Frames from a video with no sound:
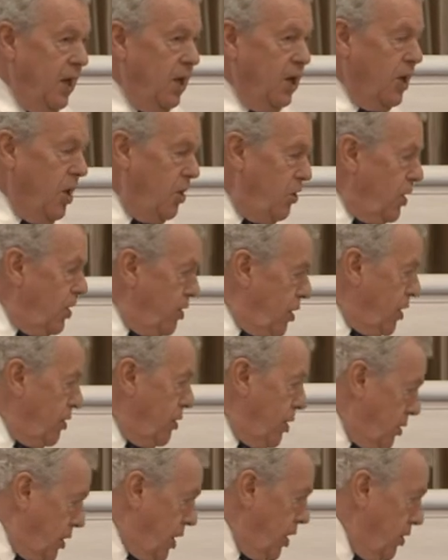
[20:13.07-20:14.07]
Go, go, go,
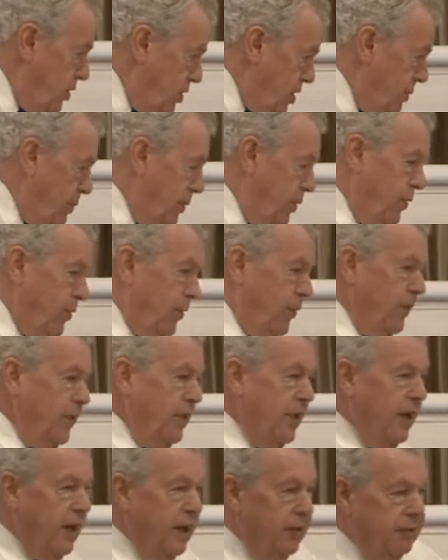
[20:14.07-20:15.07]
go, go, typical
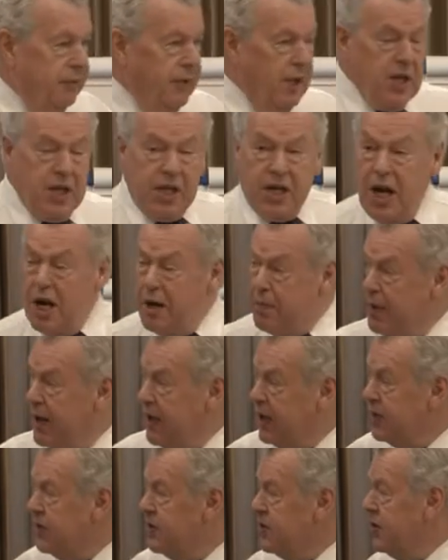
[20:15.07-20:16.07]

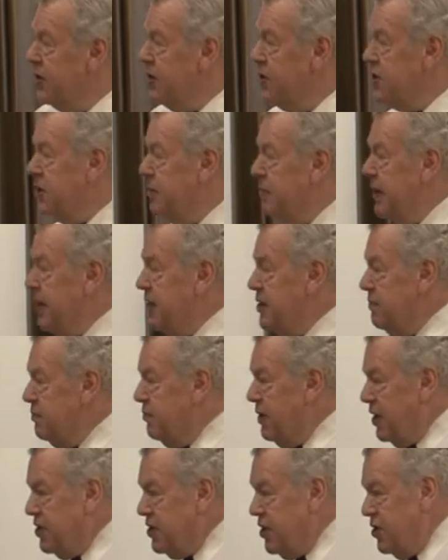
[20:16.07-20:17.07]
chiropractors and osteopaths and
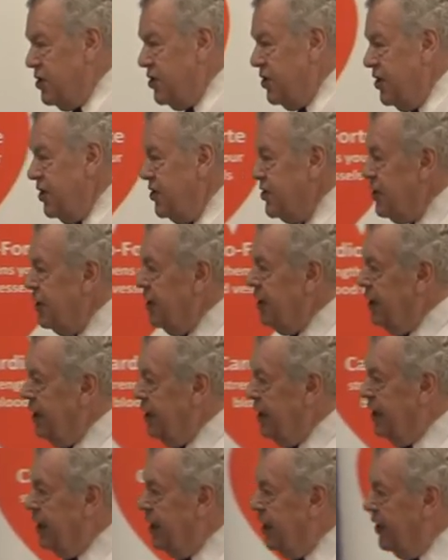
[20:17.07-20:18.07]
practitioners.
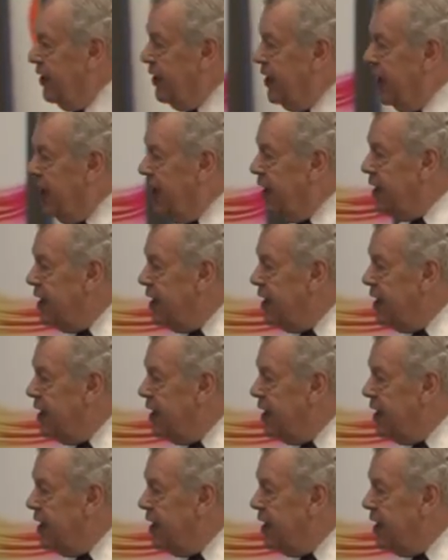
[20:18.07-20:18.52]
Okay.